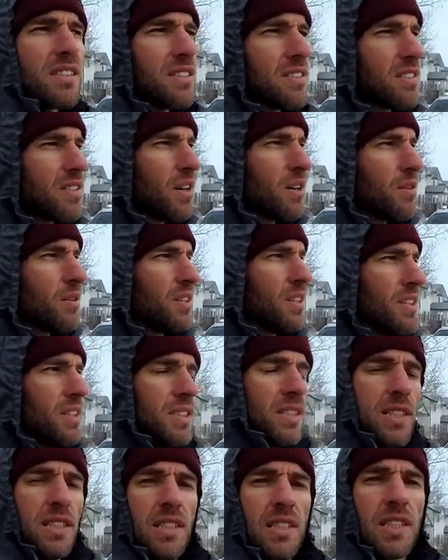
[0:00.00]
So
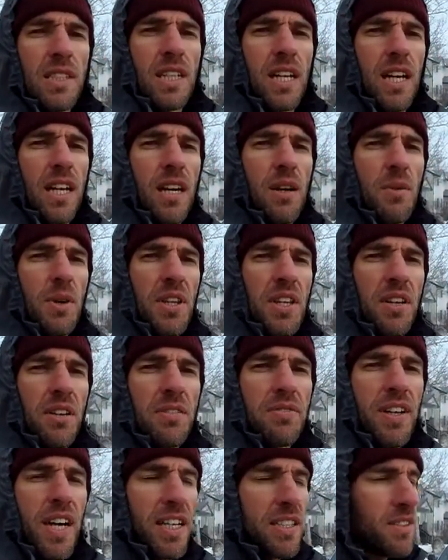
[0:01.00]
one little
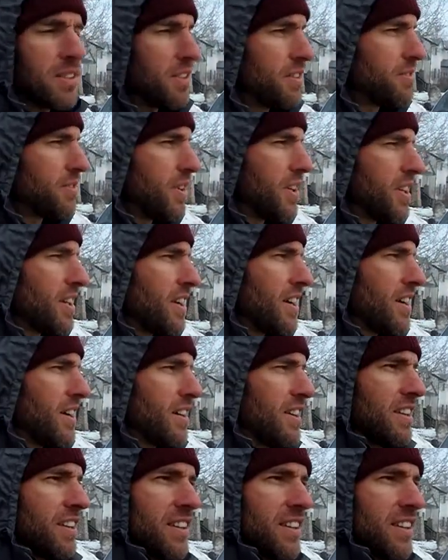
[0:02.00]
factoid for you there